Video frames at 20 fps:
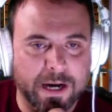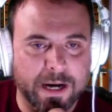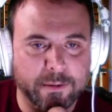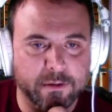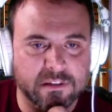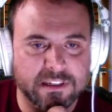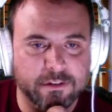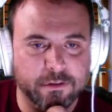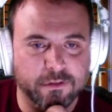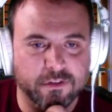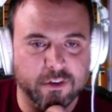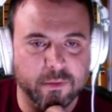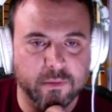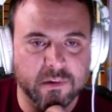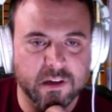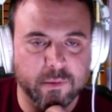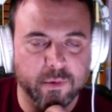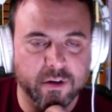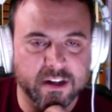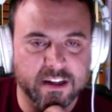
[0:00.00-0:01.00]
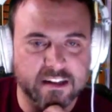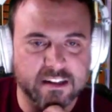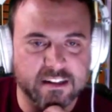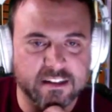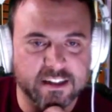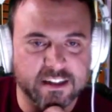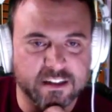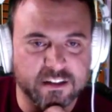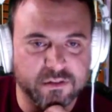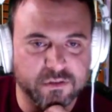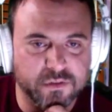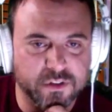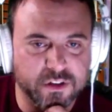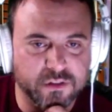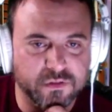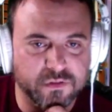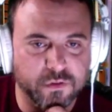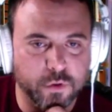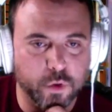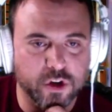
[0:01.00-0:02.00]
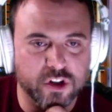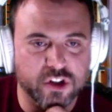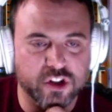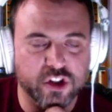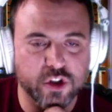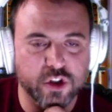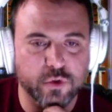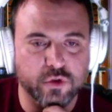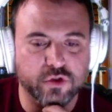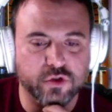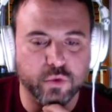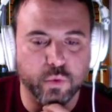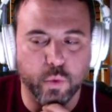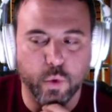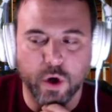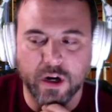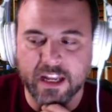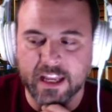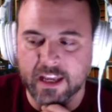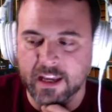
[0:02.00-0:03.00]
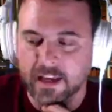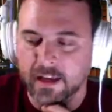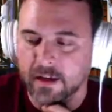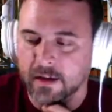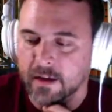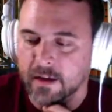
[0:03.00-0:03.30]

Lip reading: wide receiver from Liberty, 6'4", 220.